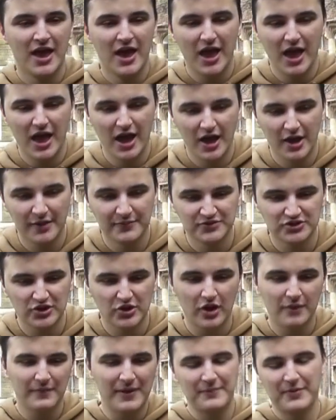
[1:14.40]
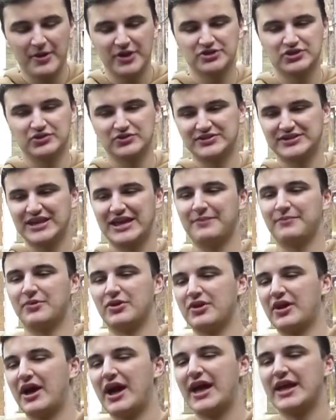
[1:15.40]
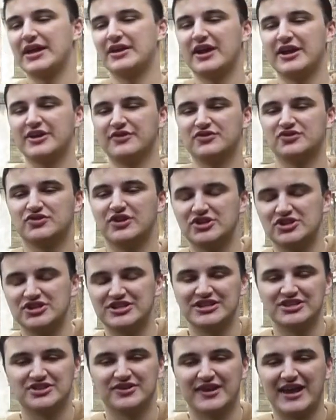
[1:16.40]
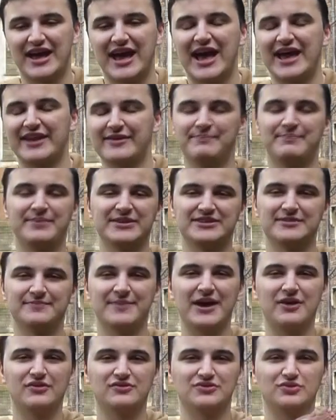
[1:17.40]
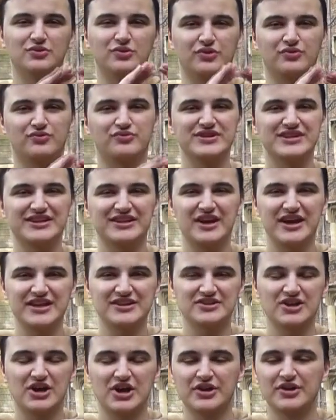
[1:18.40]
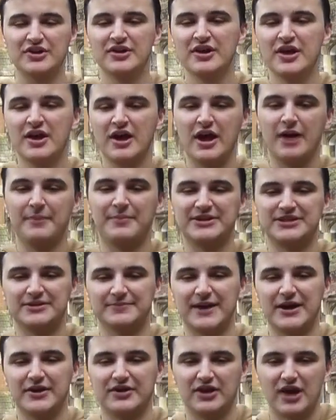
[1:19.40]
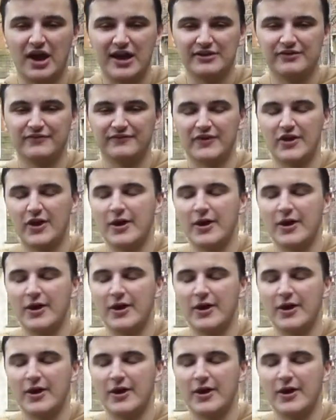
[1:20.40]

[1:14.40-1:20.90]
So on my personal statement, I kind of structured it so I had a bit about all the reading I'd done, a bit about the kind of